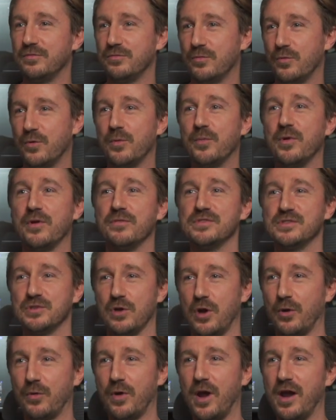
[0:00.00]
form of
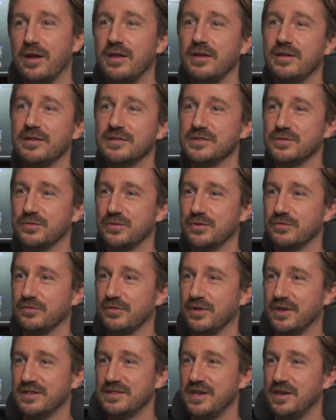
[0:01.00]
songwriting is sort of
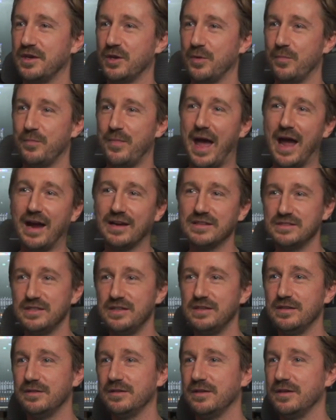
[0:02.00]
like taking a
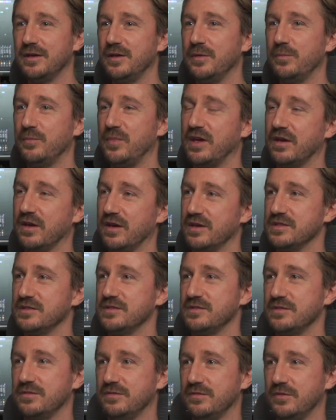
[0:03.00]
backseat
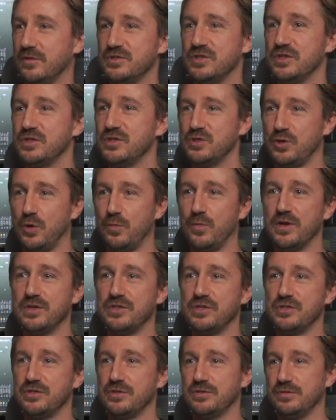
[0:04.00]
because there's just so
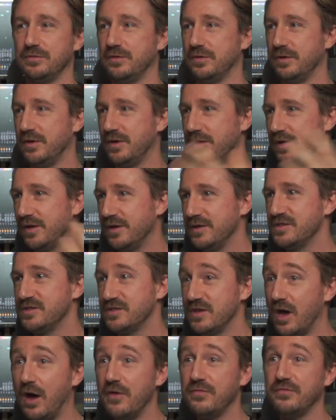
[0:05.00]
much
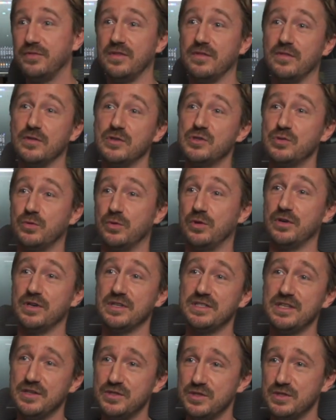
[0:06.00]
stuff, and then there's shorter
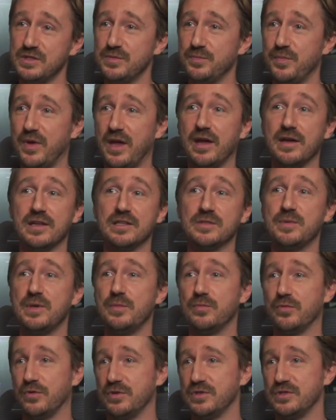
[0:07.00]
attention spans.
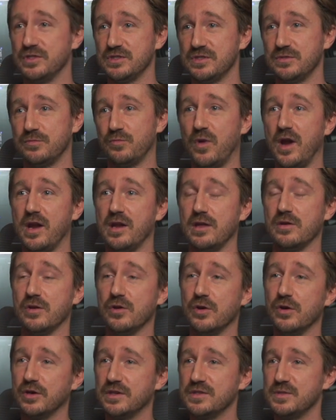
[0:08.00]
People are just writing
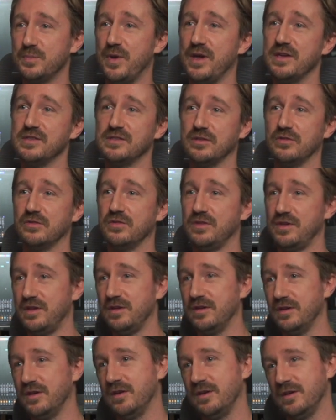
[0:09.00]
hooks
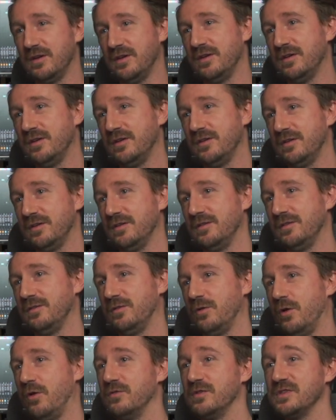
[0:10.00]
basically
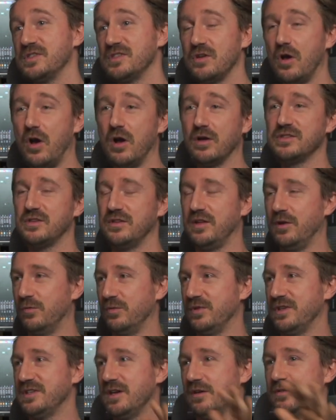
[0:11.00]
over a song, so they don't
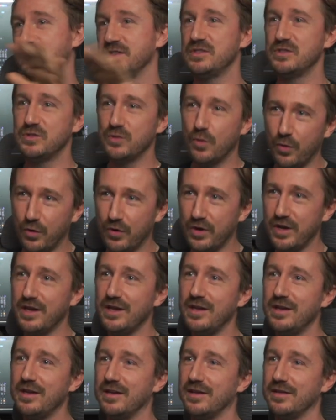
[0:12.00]
really tell a
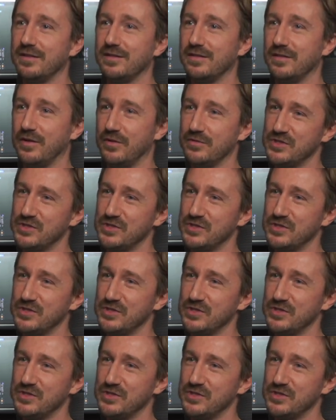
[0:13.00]
story, and they're